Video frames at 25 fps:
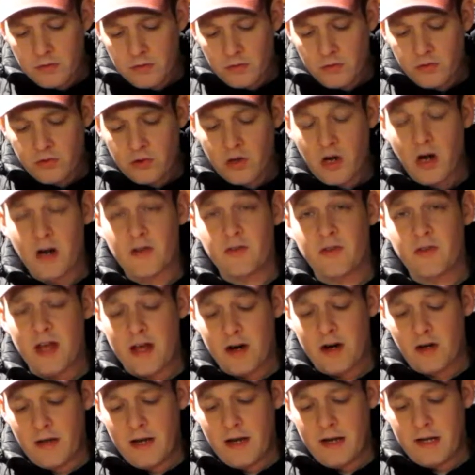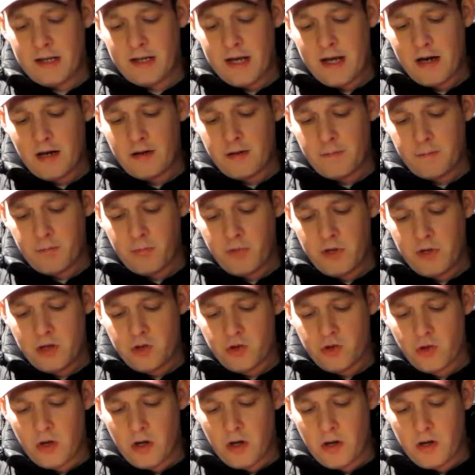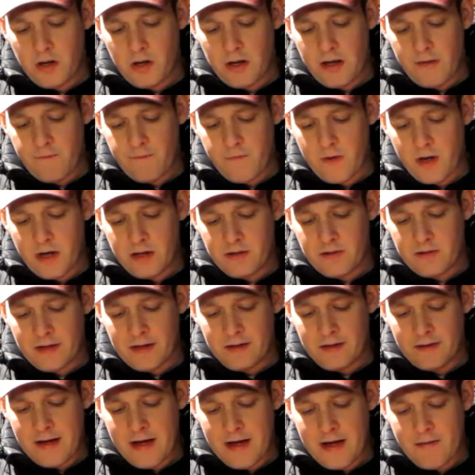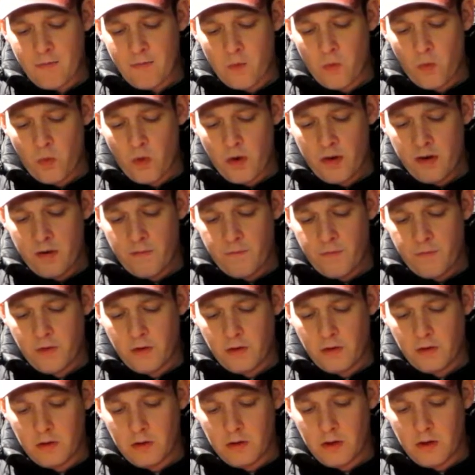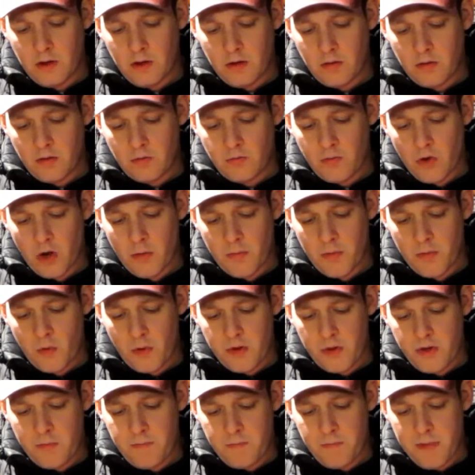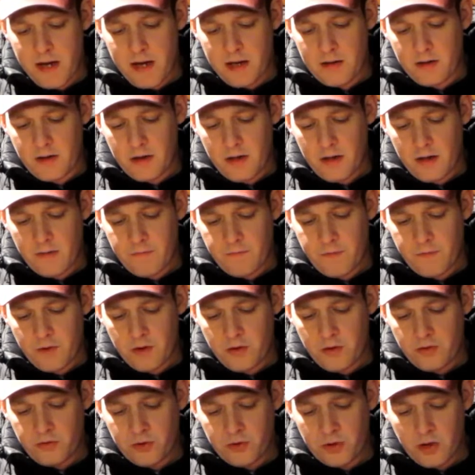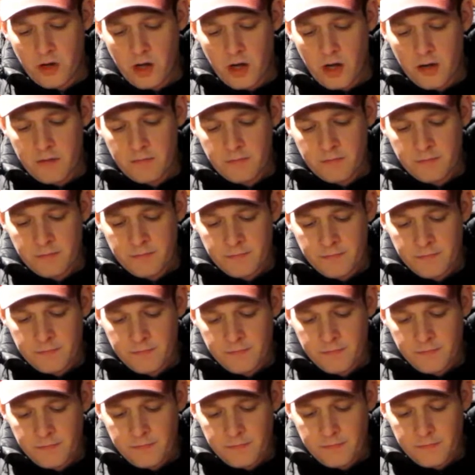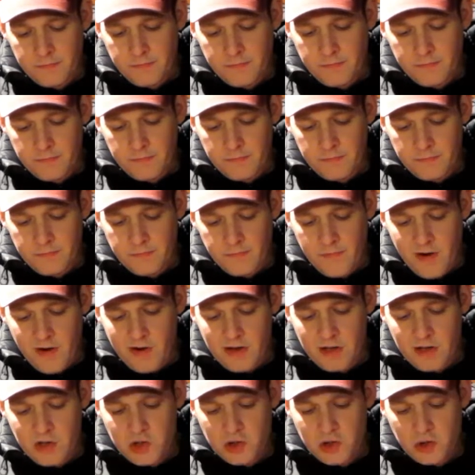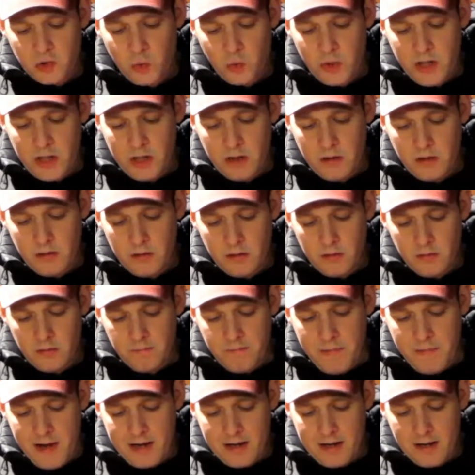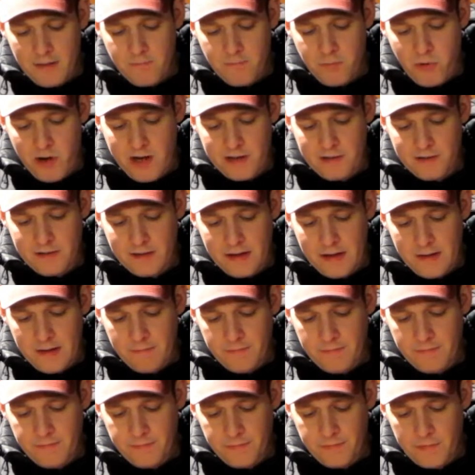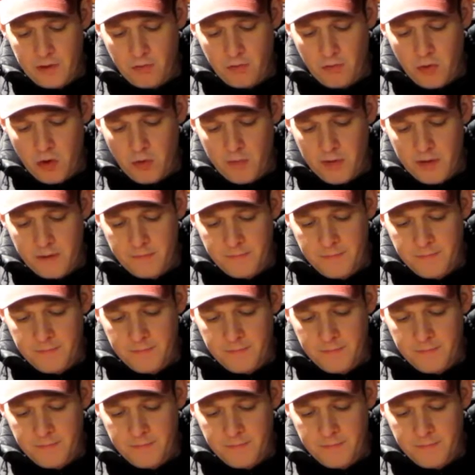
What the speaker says: Cigars that are like that on the pre-draw, I find tend to have a wonderful aroma when you bake the foot of the cigar. Very sweet, baking bread type aroma.